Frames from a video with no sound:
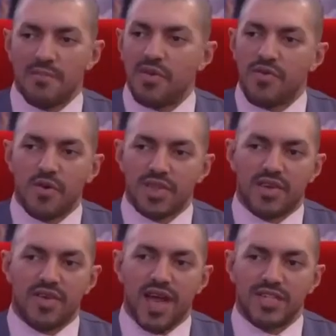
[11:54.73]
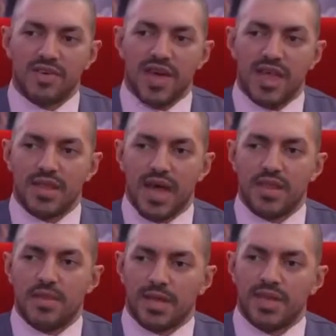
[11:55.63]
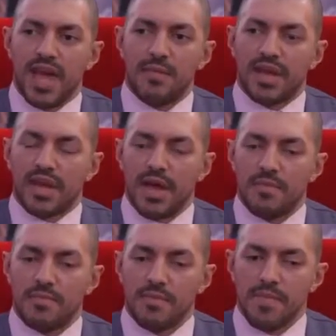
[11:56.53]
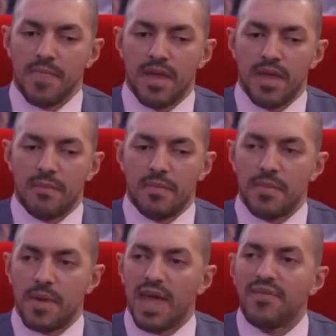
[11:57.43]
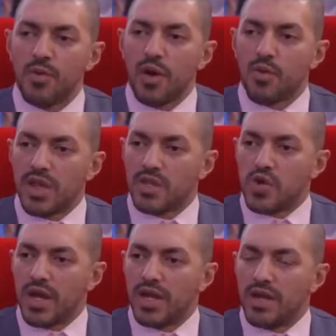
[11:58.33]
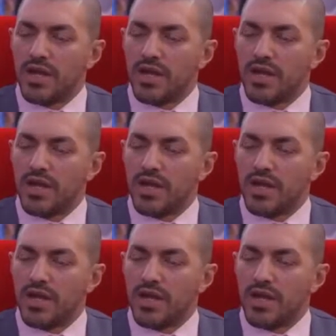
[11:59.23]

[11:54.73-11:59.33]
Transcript: before the crash and the pandemic. Everyone was trying to,